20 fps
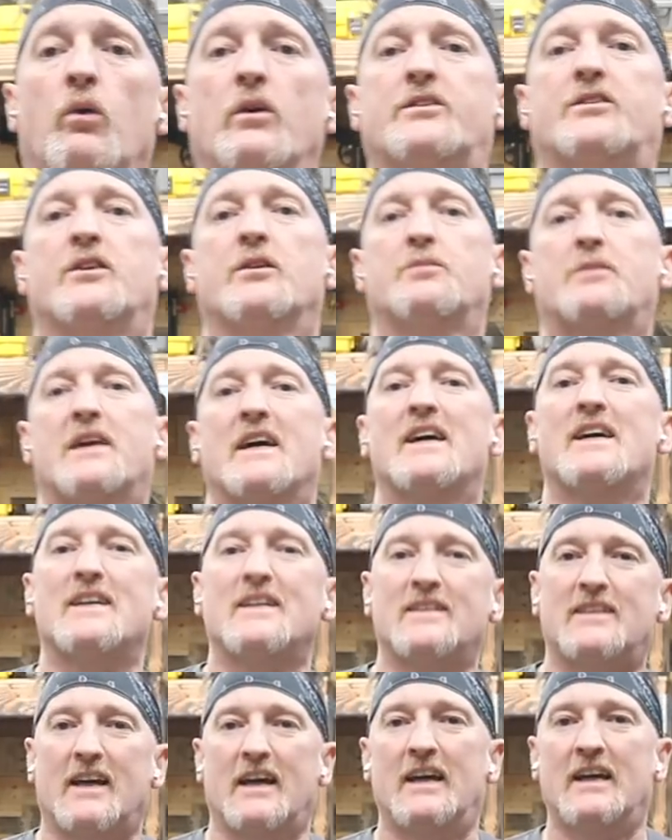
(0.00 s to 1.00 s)
What's up,
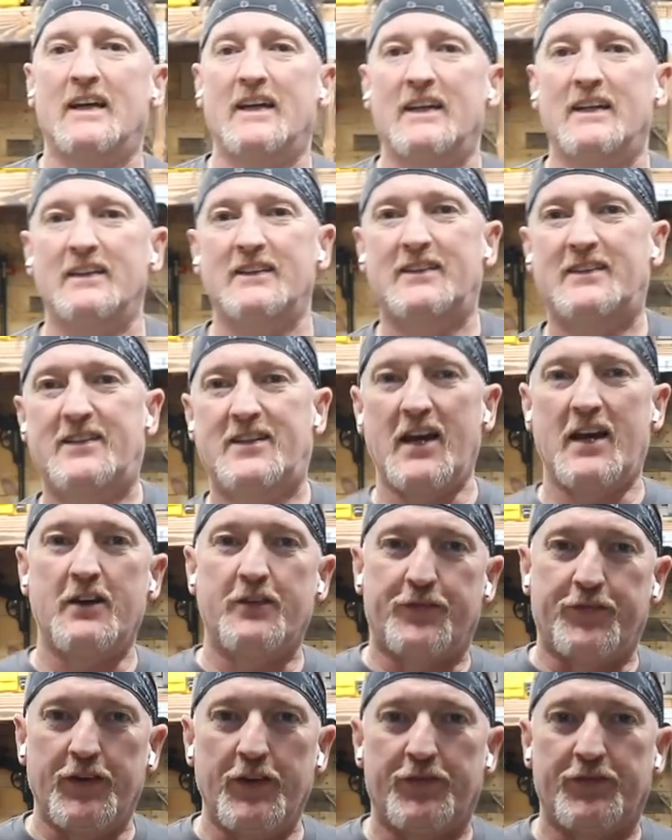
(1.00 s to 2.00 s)
guys? It is
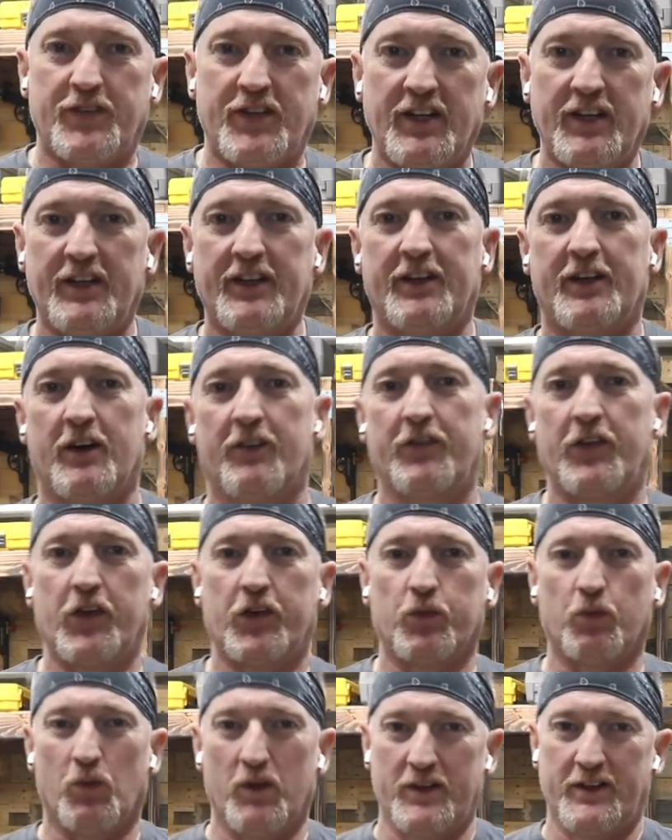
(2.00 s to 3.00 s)
day fifteen of
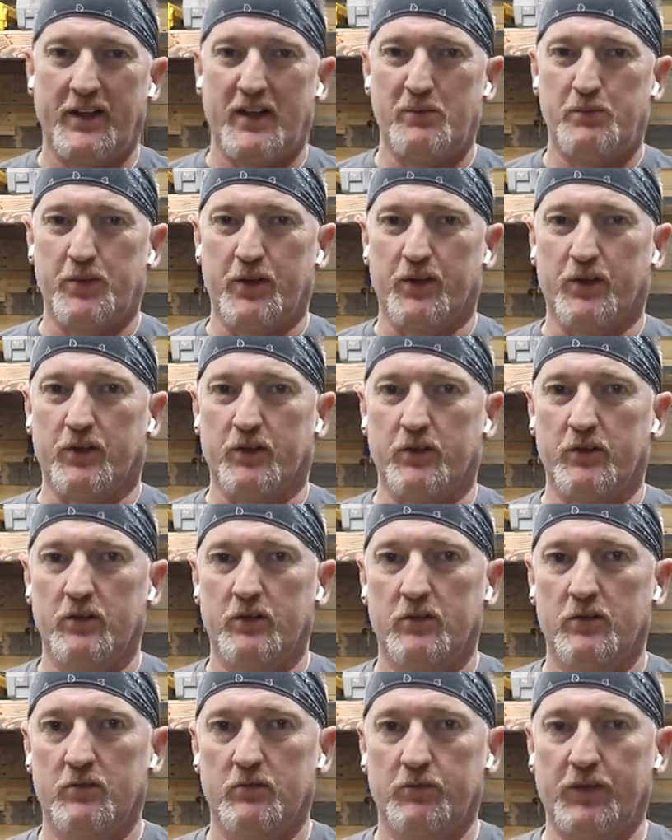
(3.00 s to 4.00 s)
this one day build.
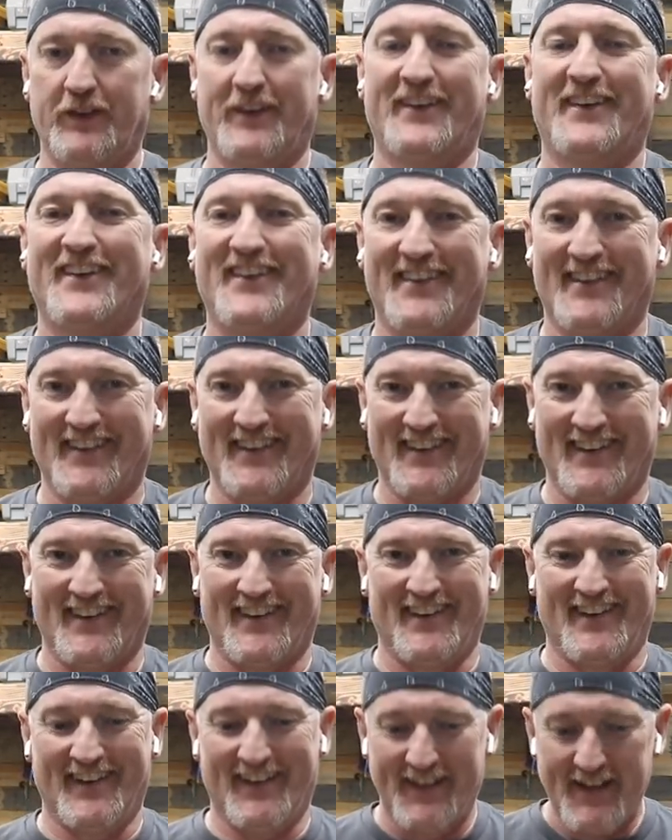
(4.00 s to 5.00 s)

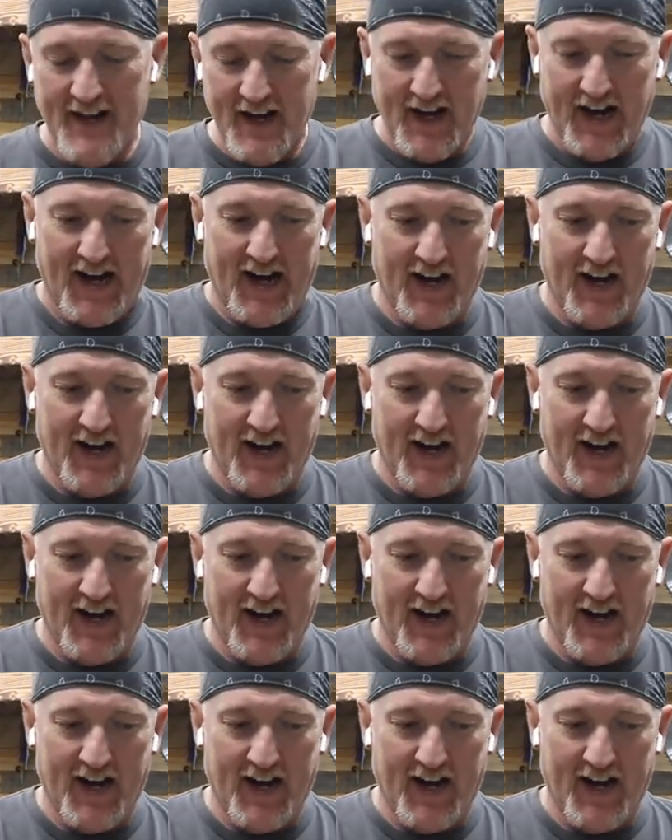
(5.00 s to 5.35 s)
um,